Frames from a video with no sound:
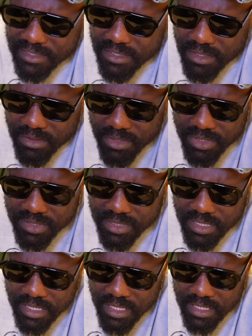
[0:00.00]
You know, because
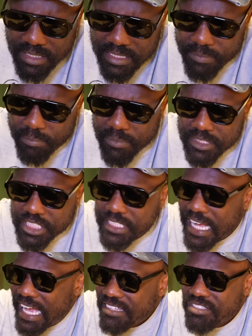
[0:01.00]

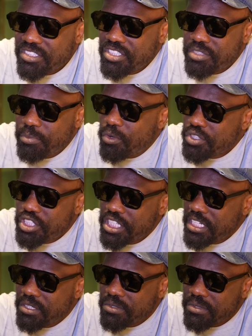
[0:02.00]
Tyson is more
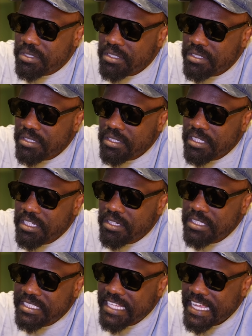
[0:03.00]
chilled. You know,
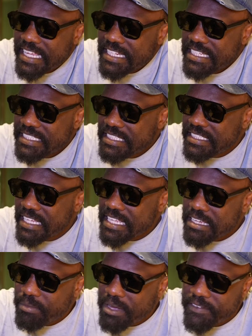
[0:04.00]
this is
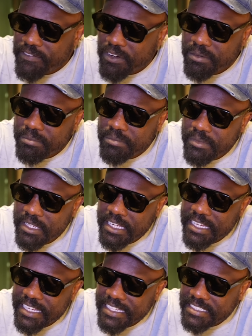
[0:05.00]
taking away from
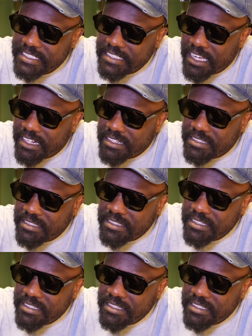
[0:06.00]
his son.